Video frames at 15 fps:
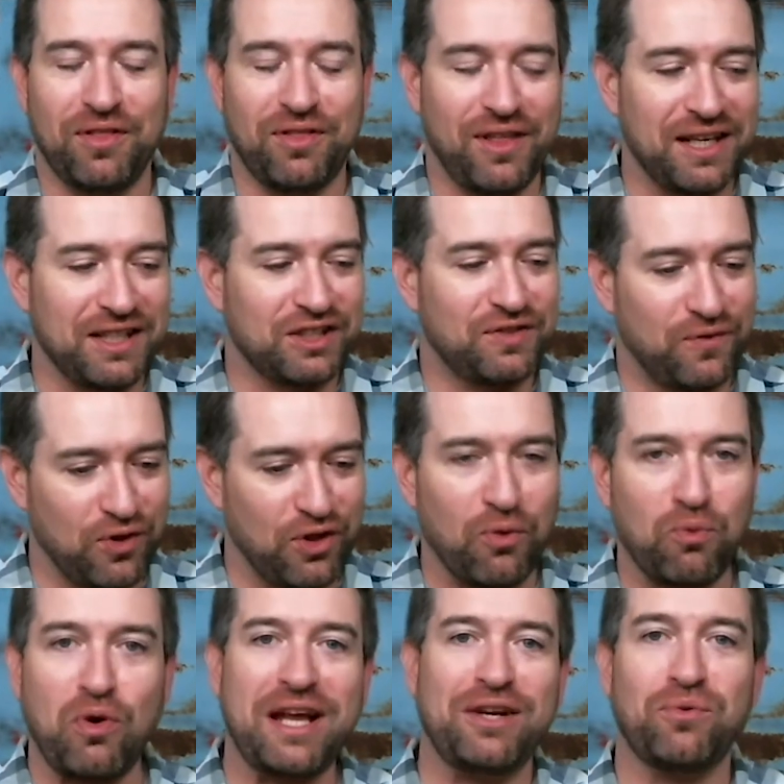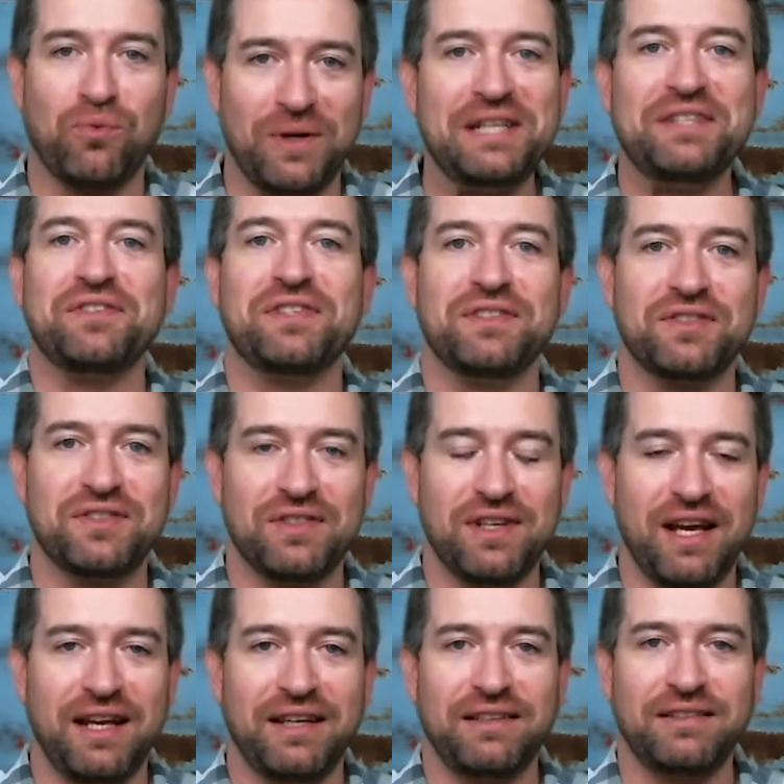things for the right reasons
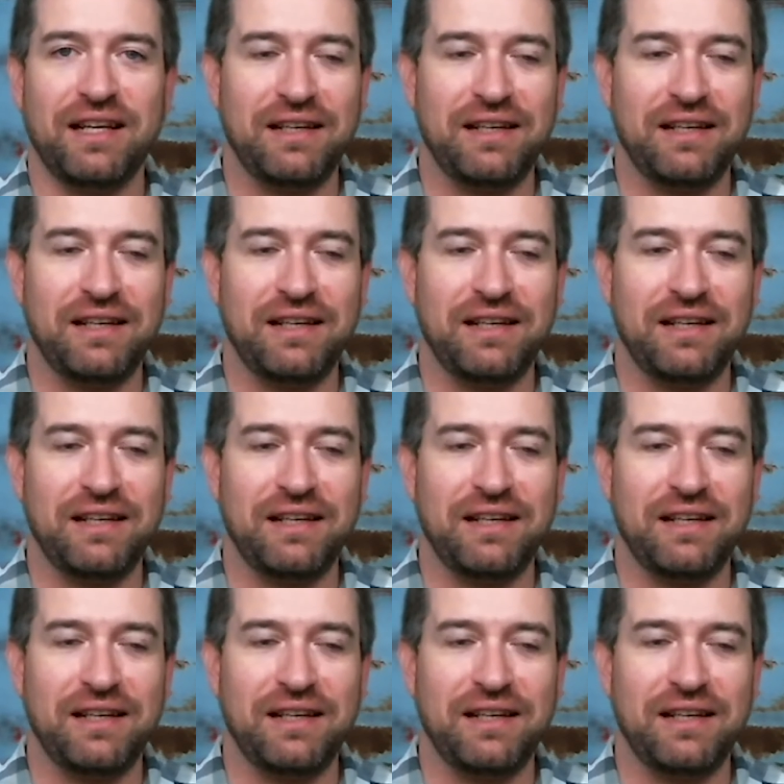and,